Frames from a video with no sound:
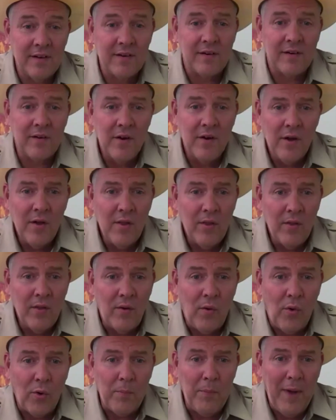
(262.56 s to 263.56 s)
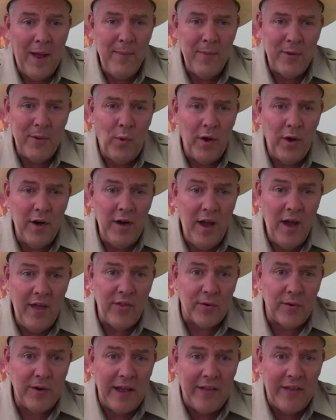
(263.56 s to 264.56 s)
hey, or cows, maybe one
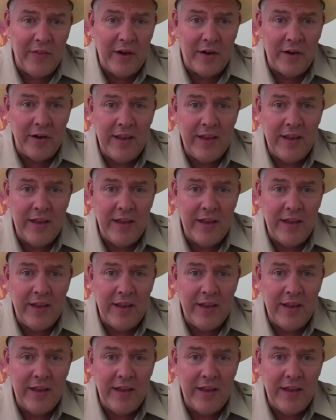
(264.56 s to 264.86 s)
another down there.